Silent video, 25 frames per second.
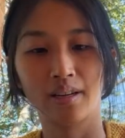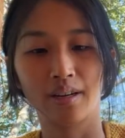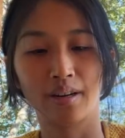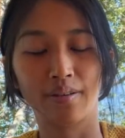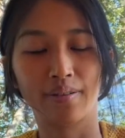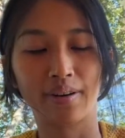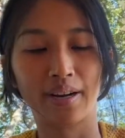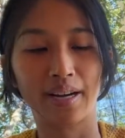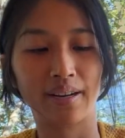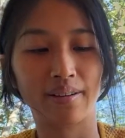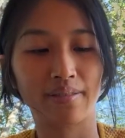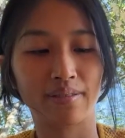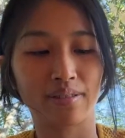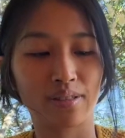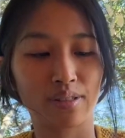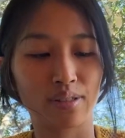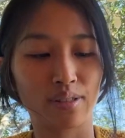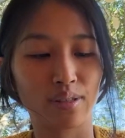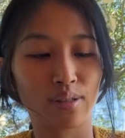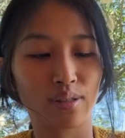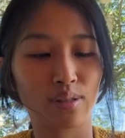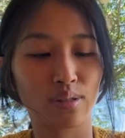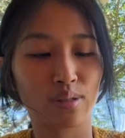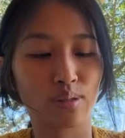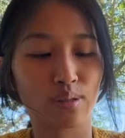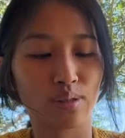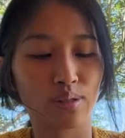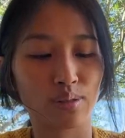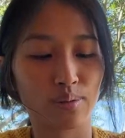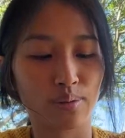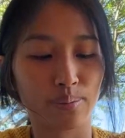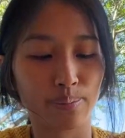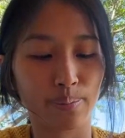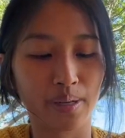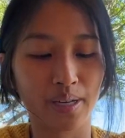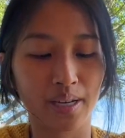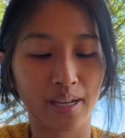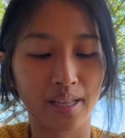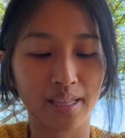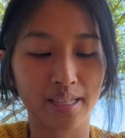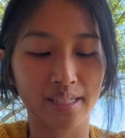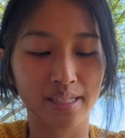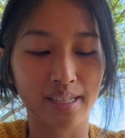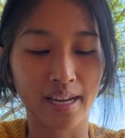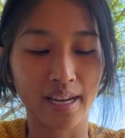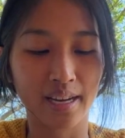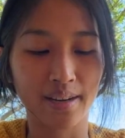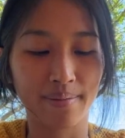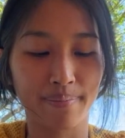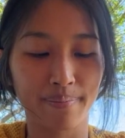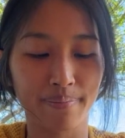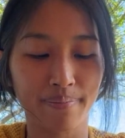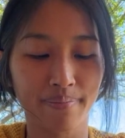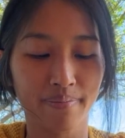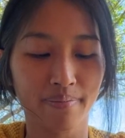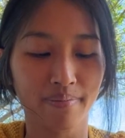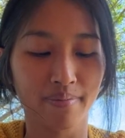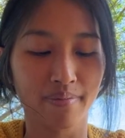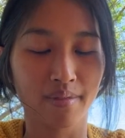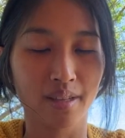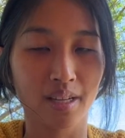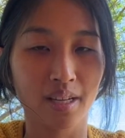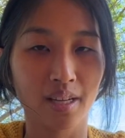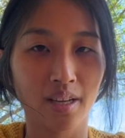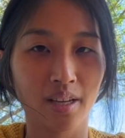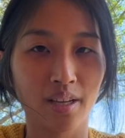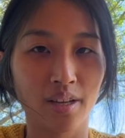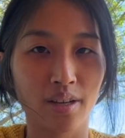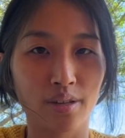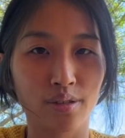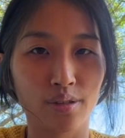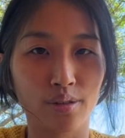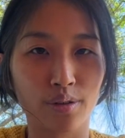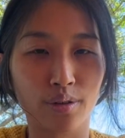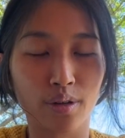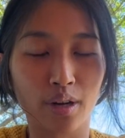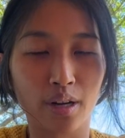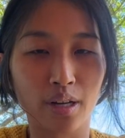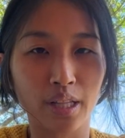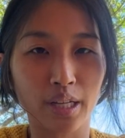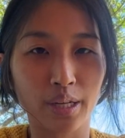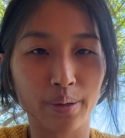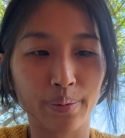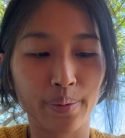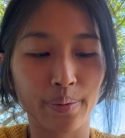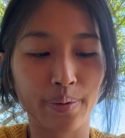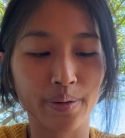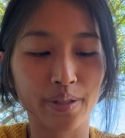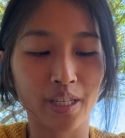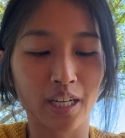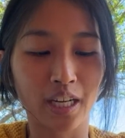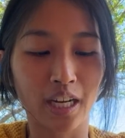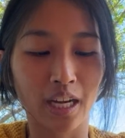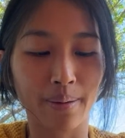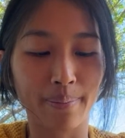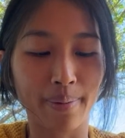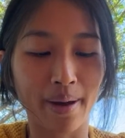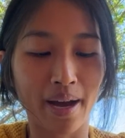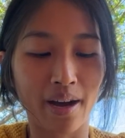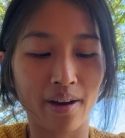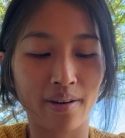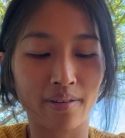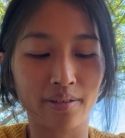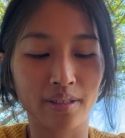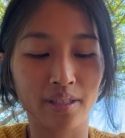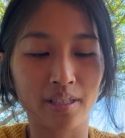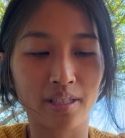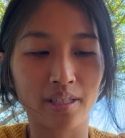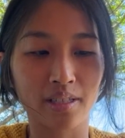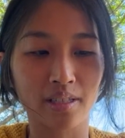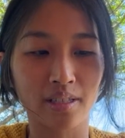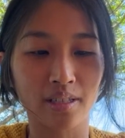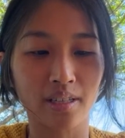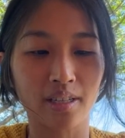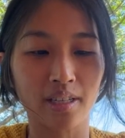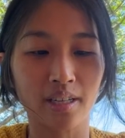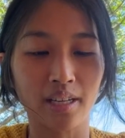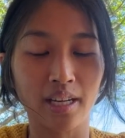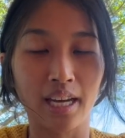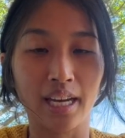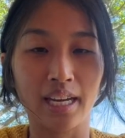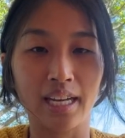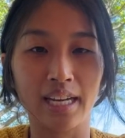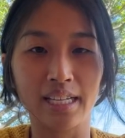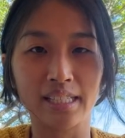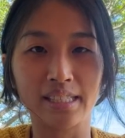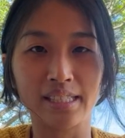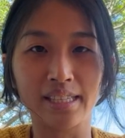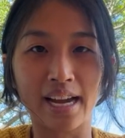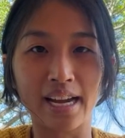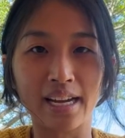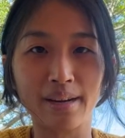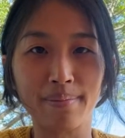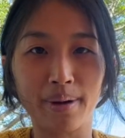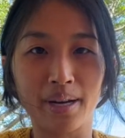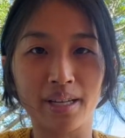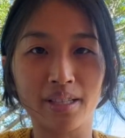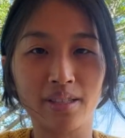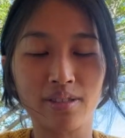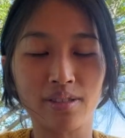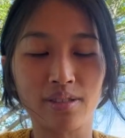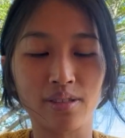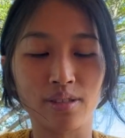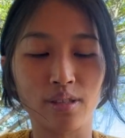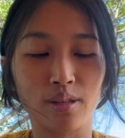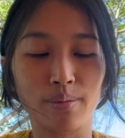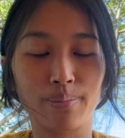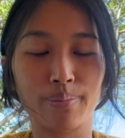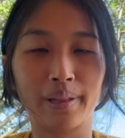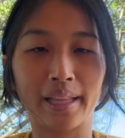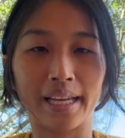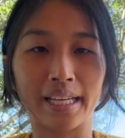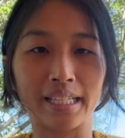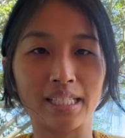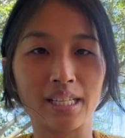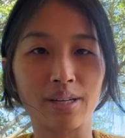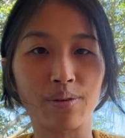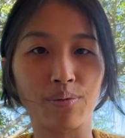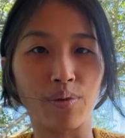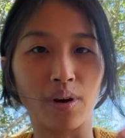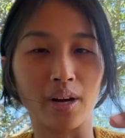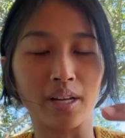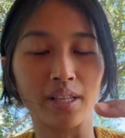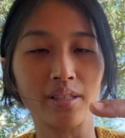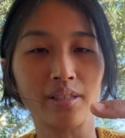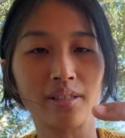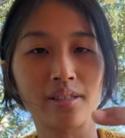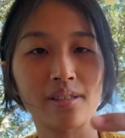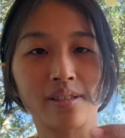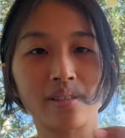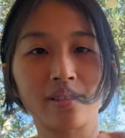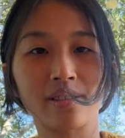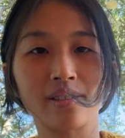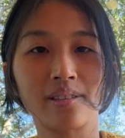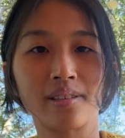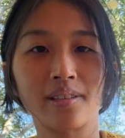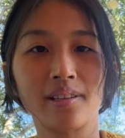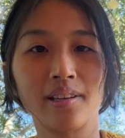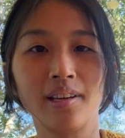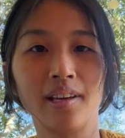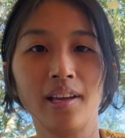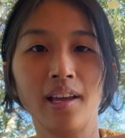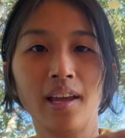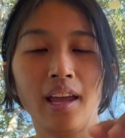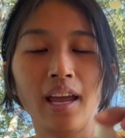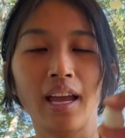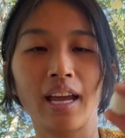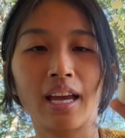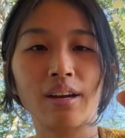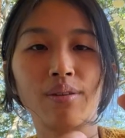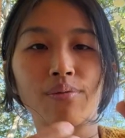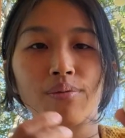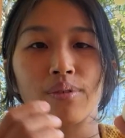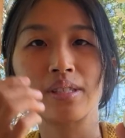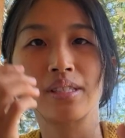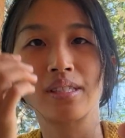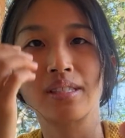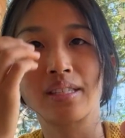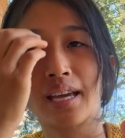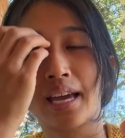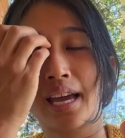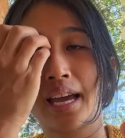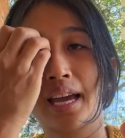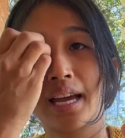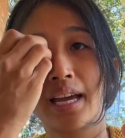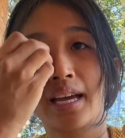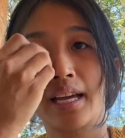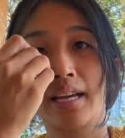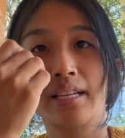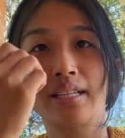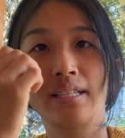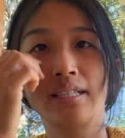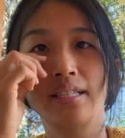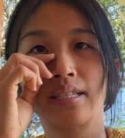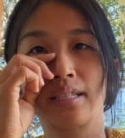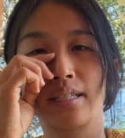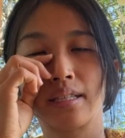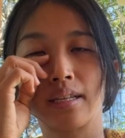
Right. So let's put it on the side. So garlic we were talking about in these 9 months, you plant it once. It can withstand